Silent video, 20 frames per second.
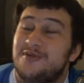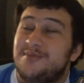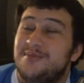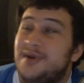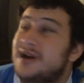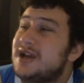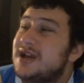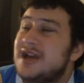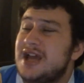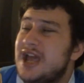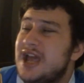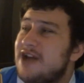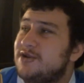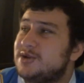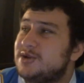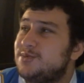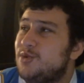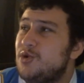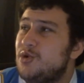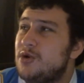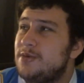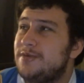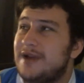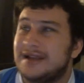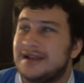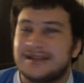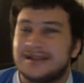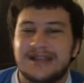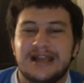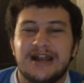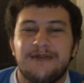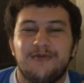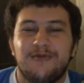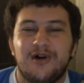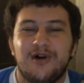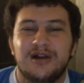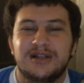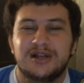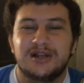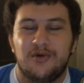But it was more or less that I
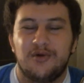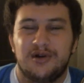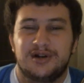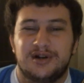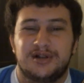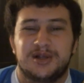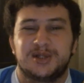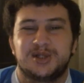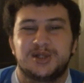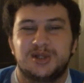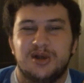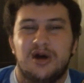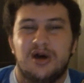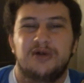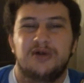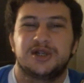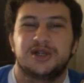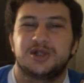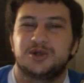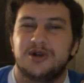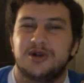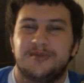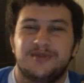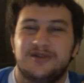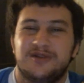wanted to go on a nostalgic trip.